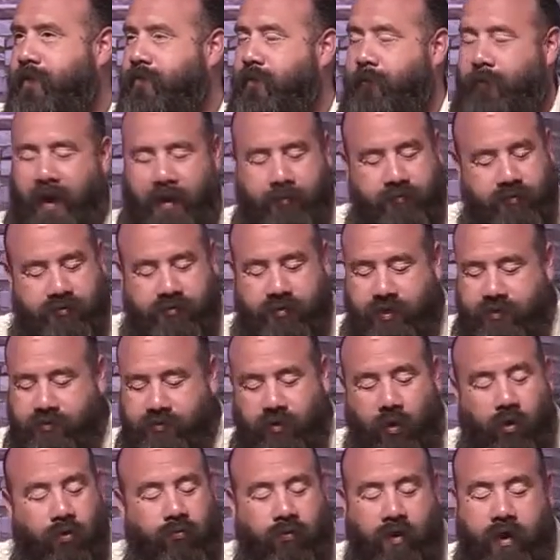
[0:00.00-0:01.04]
The Bible says,
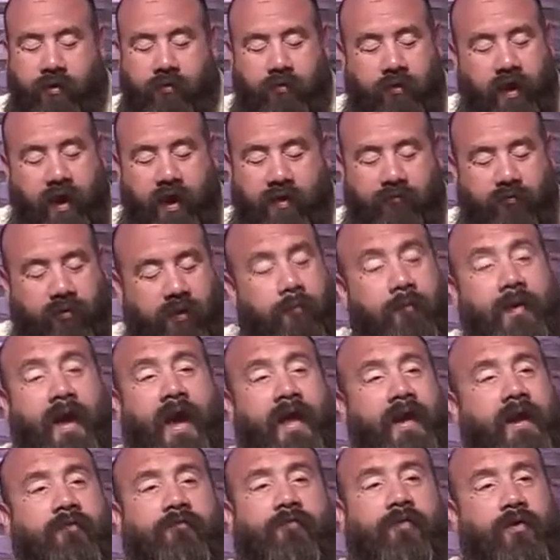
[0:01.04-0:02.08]
No greater love will a
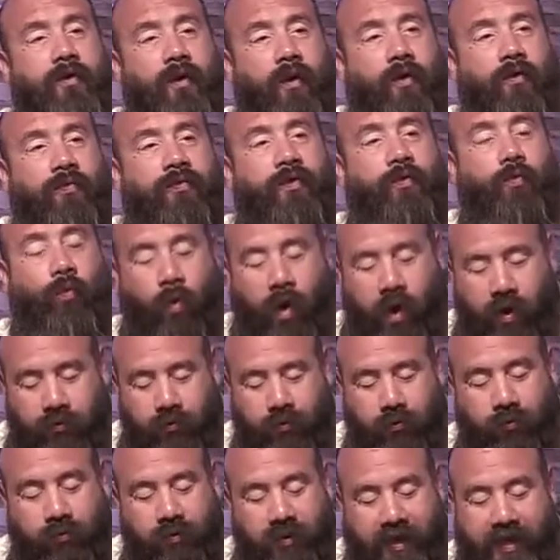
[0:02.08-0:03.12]
man ever know than one
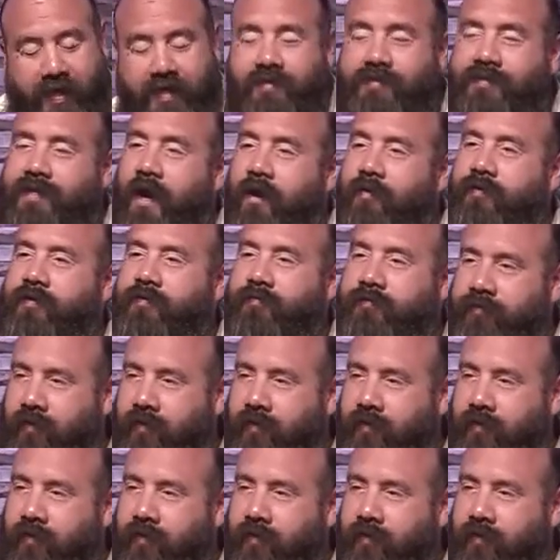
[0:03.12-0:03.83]
who lays down his